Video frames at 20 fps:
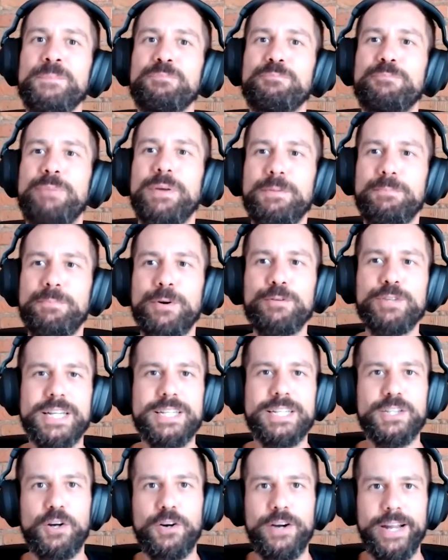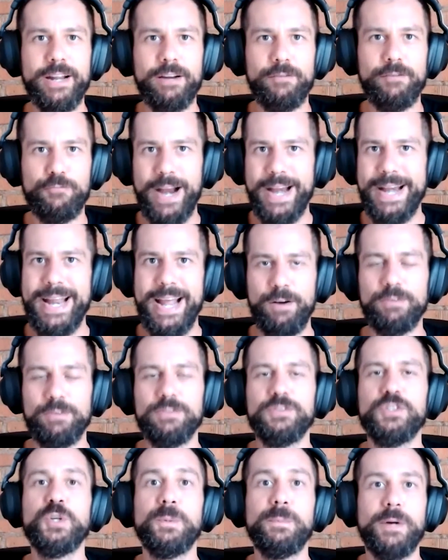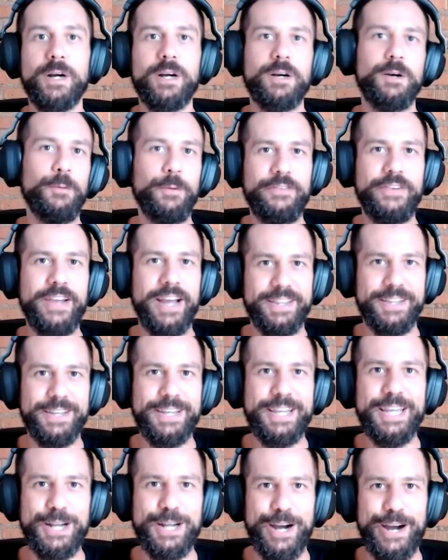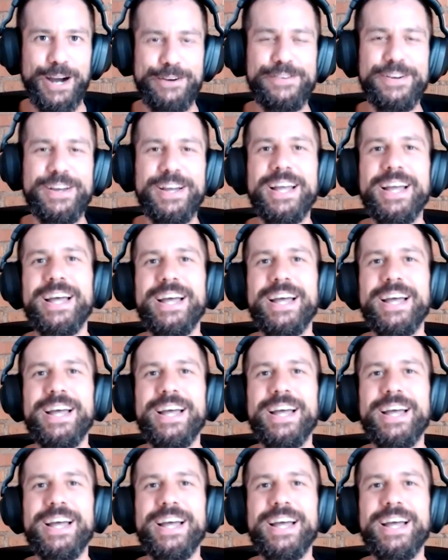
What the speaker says: But the project's starting right now. Tomorrow, we've got the kickoff